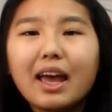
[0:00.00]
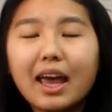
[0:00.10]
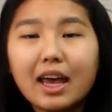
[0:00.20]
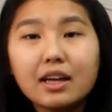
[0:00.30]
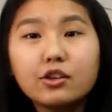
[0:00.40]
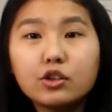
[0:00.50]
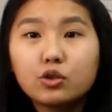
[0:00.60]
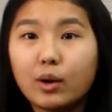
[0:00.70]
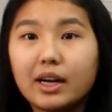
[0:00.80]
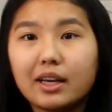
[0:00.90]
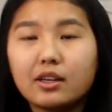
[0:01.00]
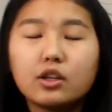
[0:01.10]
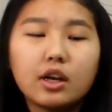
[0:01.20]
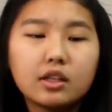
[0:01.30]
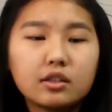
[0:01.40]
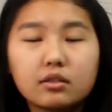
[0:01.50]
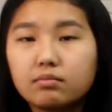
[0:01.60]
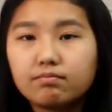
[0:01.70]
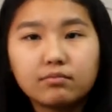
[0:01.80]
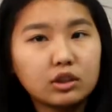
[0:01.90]
And training. It's
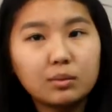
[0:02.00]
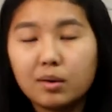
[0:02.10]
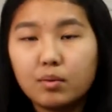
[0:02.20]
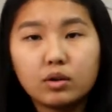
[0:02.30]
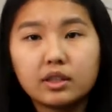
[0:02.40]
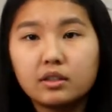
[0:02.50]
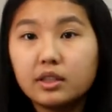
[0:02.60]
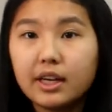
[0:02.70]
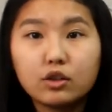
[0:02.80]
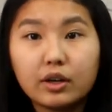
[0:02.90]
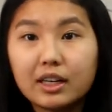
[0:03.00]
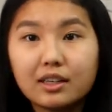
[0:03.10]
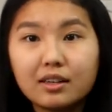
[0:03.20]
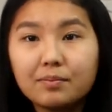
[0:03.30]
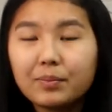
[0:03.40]
super important to get training done.